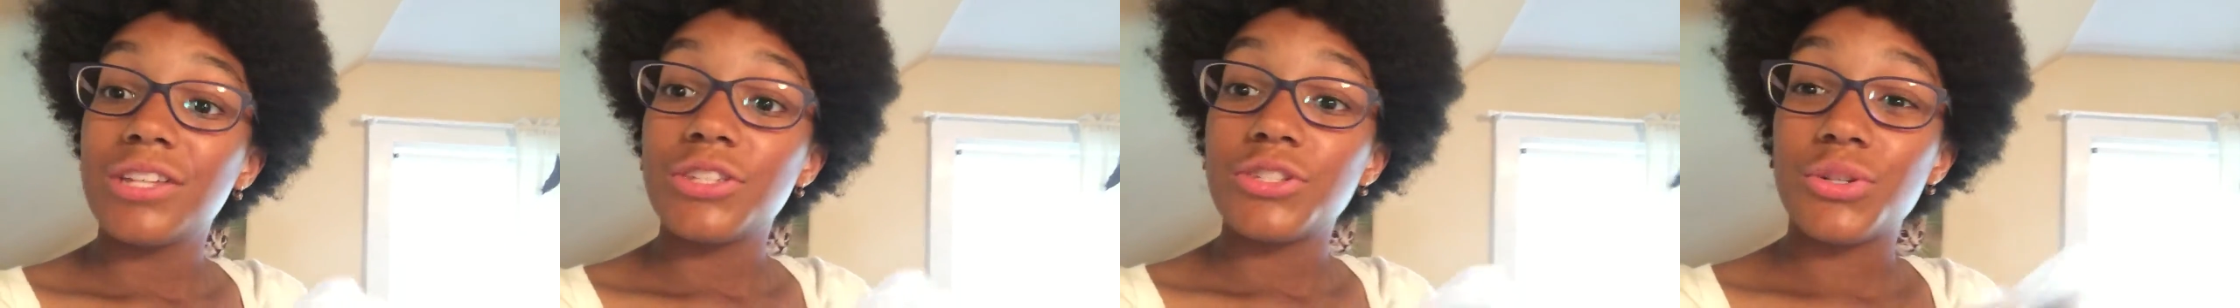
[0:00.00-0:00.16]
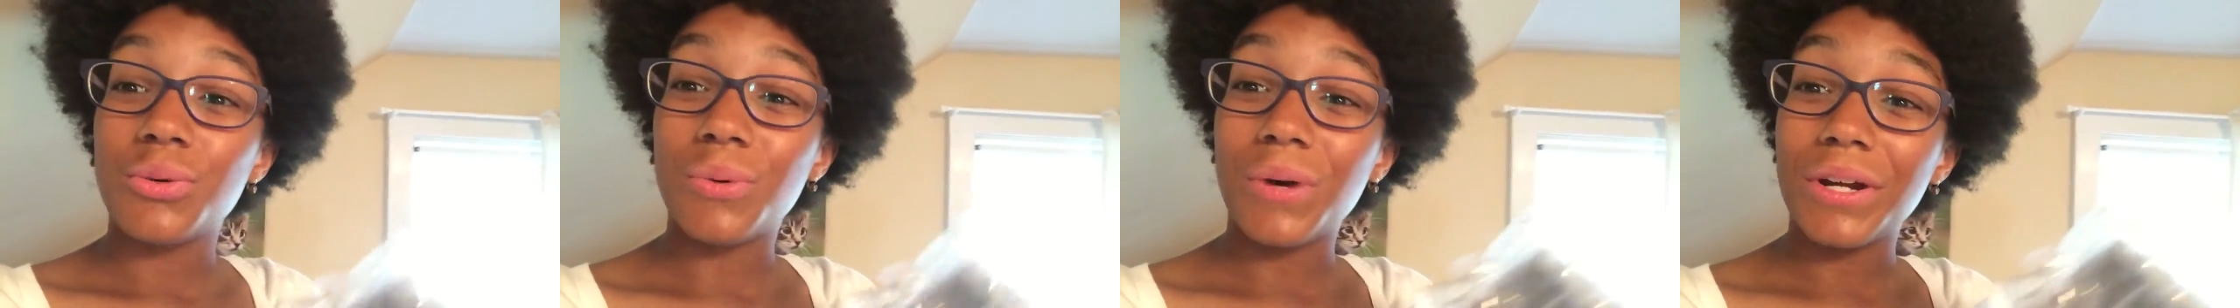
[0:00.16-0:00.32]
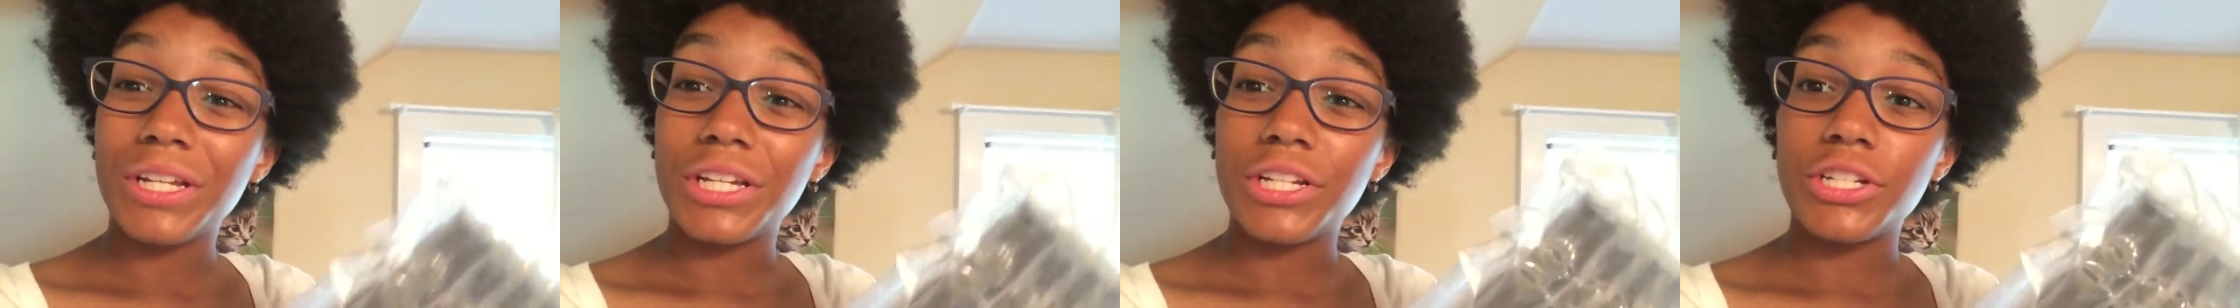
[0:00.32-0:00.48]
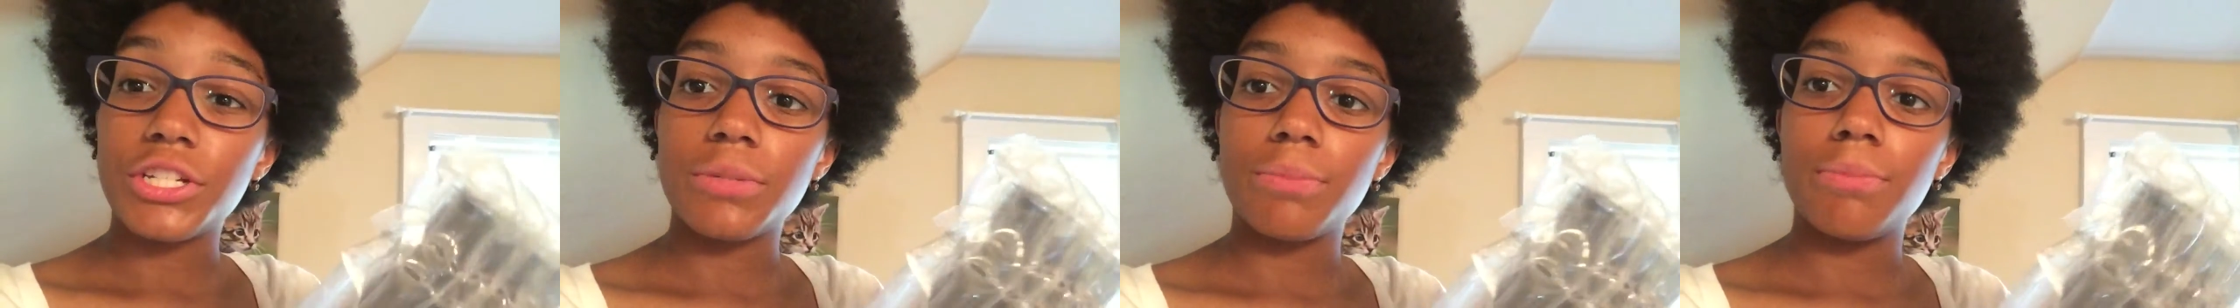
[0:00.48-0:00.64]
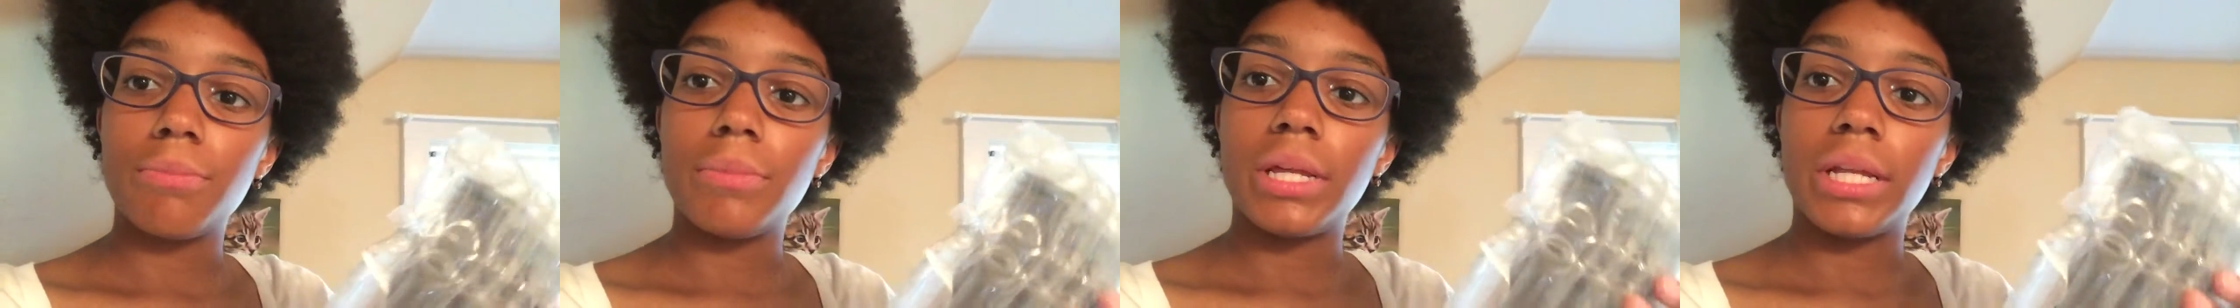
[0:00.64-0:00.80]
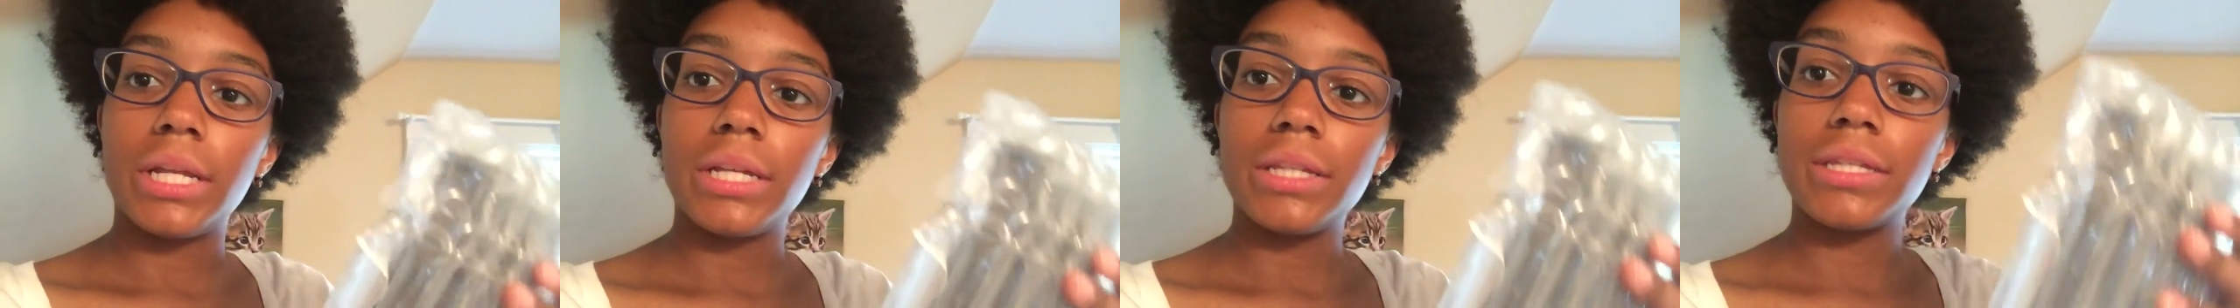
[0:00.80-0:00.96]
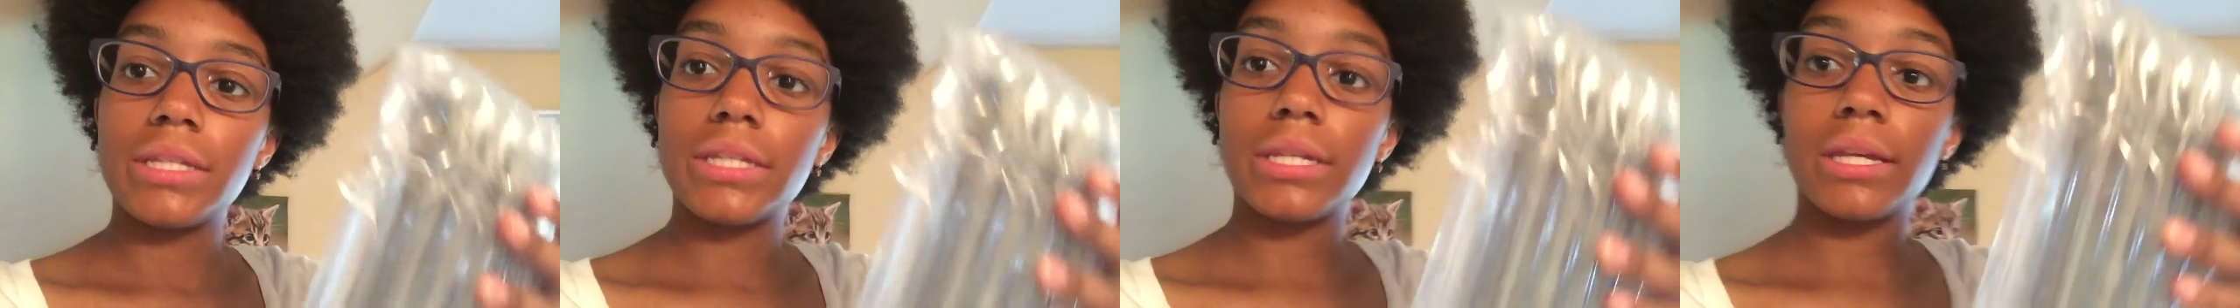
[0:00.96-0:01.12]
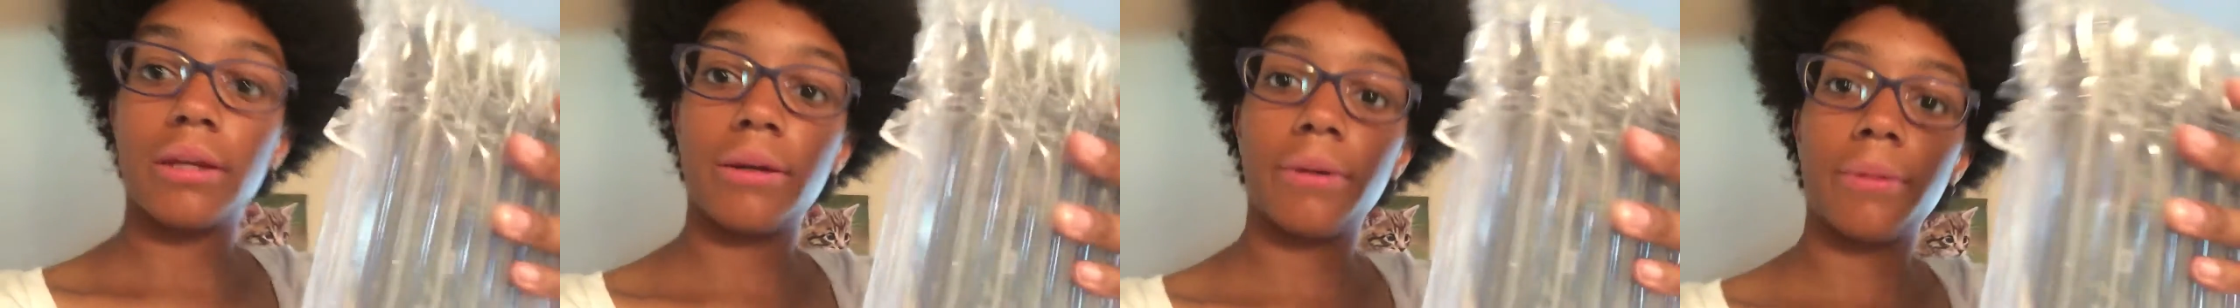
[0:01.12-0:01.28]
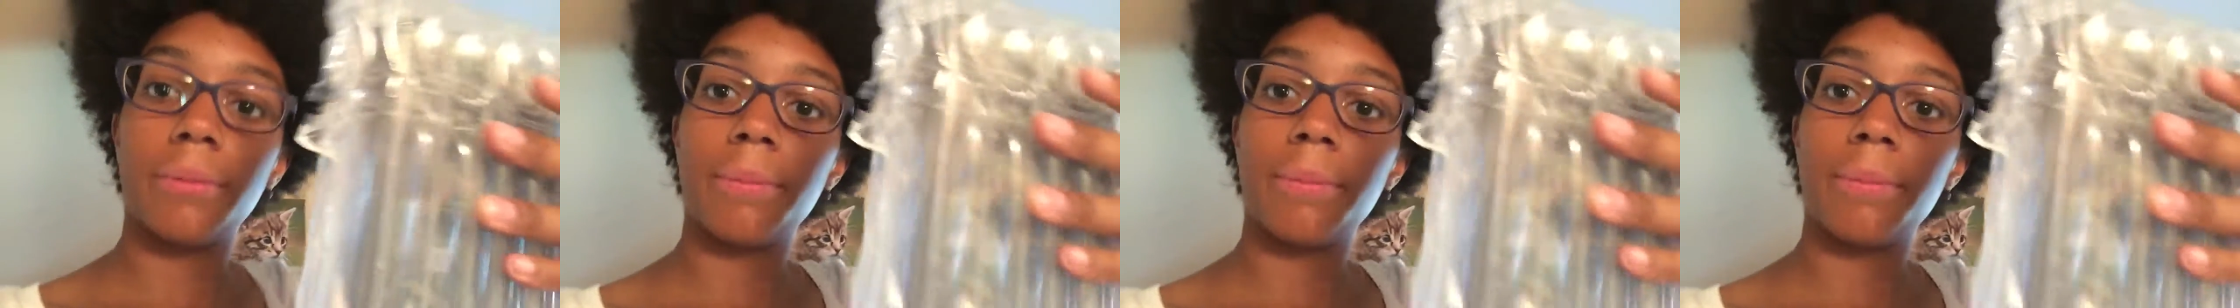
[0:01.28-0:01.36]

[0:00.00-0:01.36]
20-ish minutes.